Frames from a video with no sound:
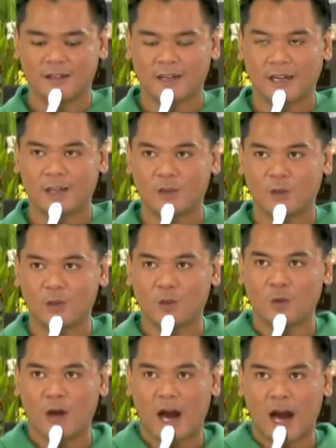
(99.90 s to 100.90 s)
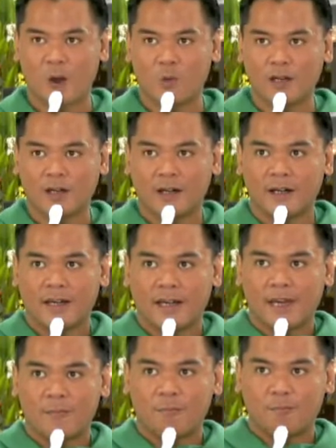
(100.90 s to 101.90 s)
into our
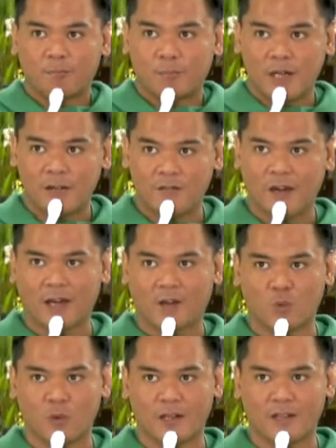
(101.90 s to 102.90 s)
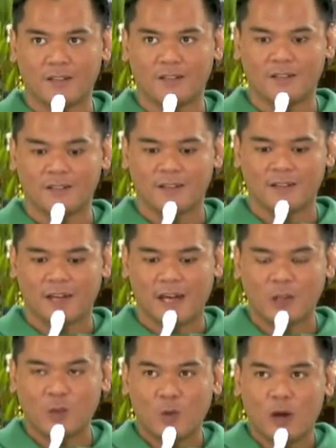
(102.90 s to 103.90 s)
imperfect world,
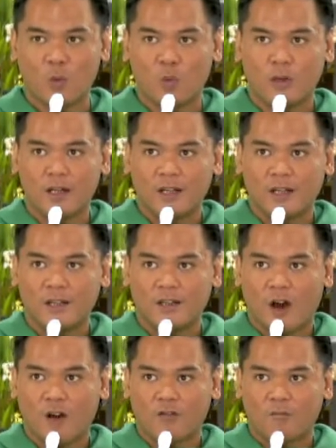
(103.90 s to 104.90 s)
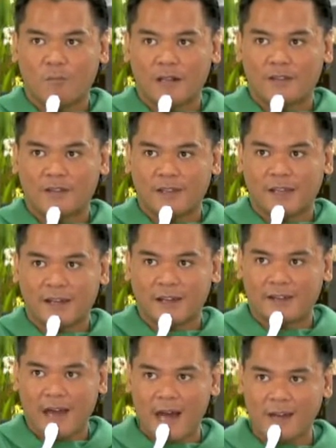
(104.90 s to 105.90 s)
into a world of
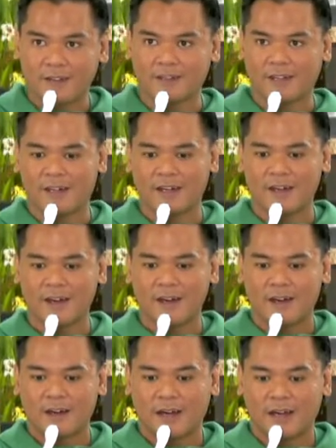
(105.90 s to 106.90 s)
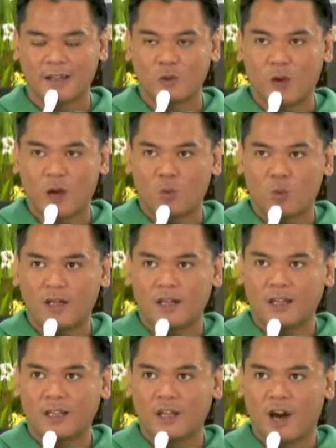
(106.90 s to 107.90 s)
materiality, into a
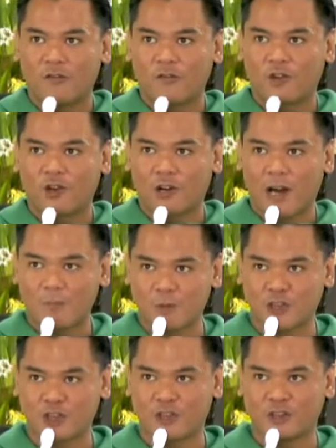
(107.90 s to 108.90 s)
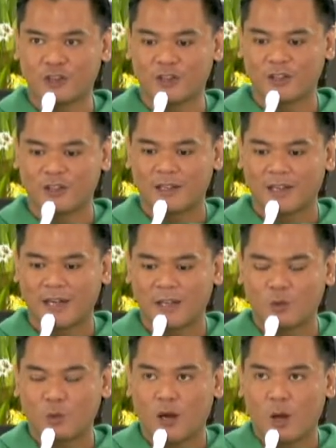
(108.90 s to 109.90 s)
world of corruption,
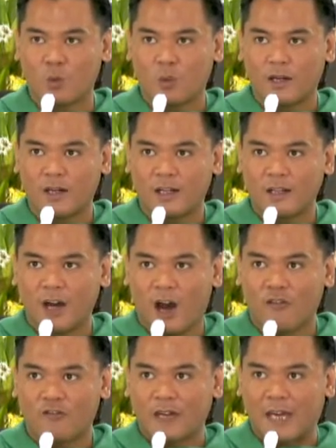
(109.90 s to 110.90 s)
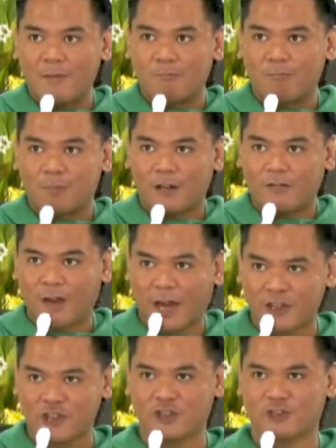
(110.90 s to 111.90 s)
into a world of
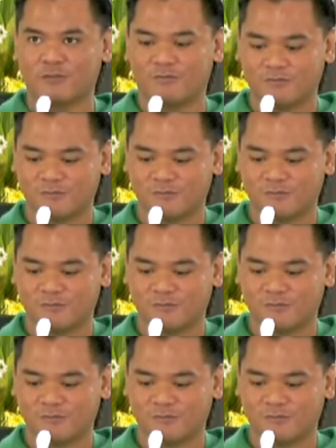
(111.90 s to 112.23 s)
imperfection.